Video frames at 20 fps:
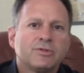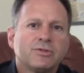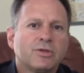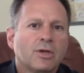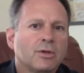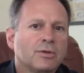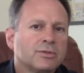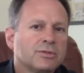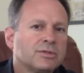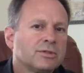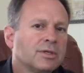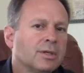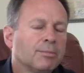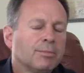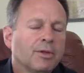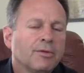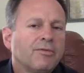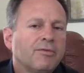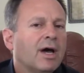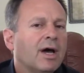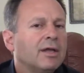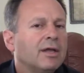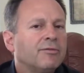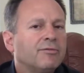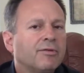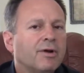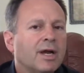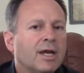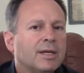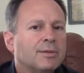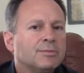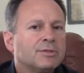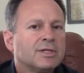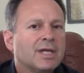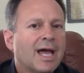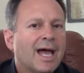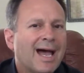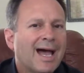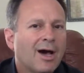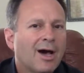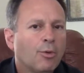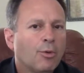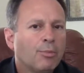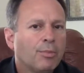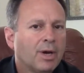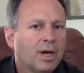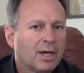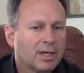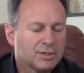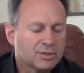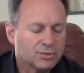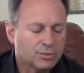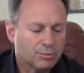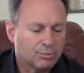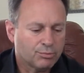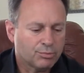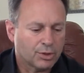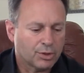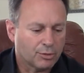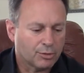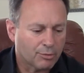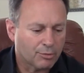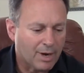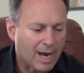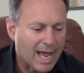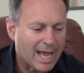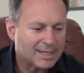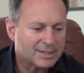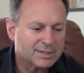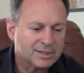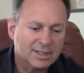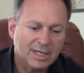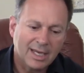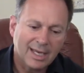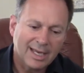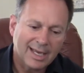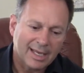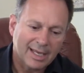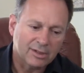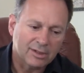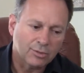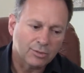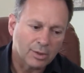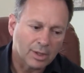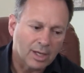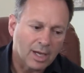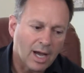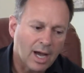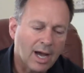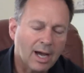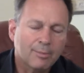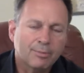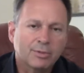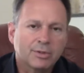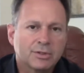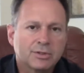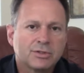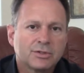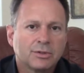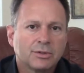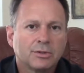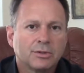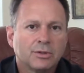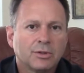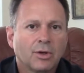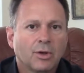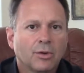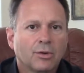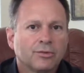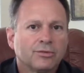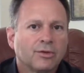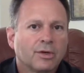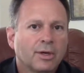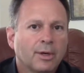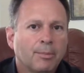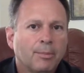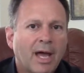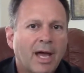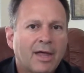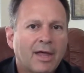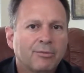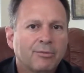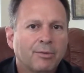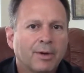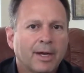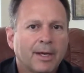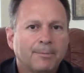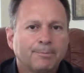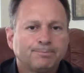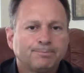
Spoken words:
those simplified frames, to help us progress and to accomplish certain goals on our pathway.